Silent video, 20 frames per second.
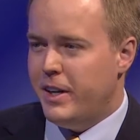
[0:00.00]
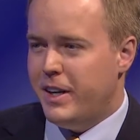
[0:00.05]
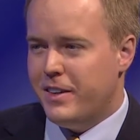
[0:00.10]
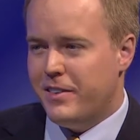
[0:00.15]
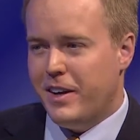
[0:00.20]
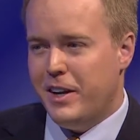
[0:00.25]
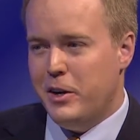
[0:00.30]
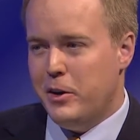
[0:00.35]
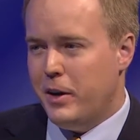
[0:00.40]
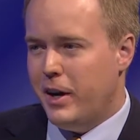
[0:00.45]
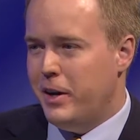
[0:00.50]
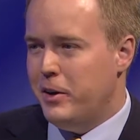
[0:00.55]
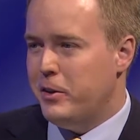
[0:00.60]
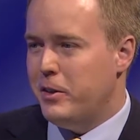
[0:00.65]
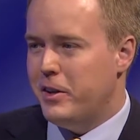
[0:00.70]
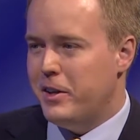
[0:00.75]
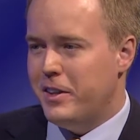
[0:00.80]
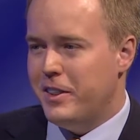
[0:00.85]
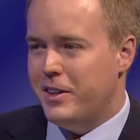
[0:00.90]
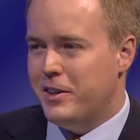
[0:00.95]
Because I know
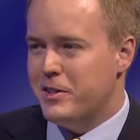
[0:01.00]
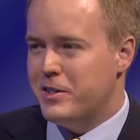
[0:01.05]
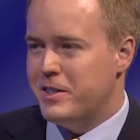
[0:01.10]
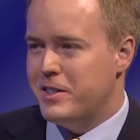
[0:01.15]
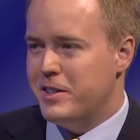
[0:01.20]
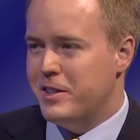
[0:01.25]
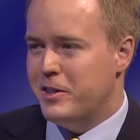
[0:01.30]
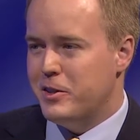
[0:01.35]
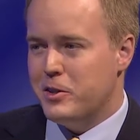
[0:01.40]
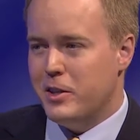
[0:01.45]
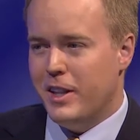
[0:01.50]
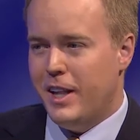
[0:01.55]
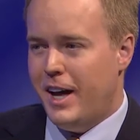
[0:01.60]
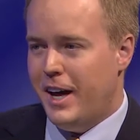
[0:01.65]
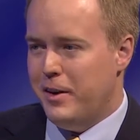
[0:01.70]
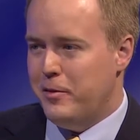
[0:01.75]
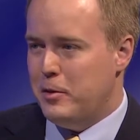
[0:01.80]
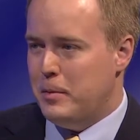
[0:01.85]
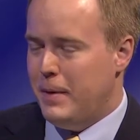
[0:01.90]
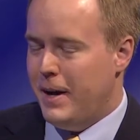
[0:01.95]
that there's a
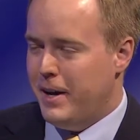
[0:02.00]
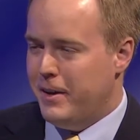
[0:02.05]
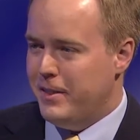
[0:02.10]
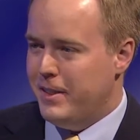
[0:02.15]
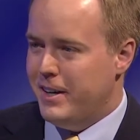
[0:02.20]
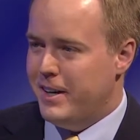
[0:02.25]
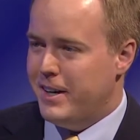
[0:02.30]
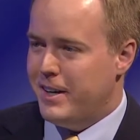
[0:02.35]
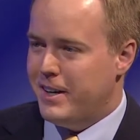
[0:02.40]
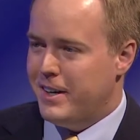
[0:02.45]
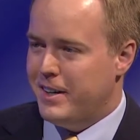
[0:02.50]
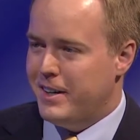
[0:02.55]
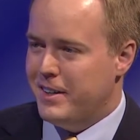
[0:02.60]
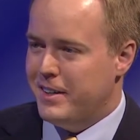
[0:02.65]
lot of them out there.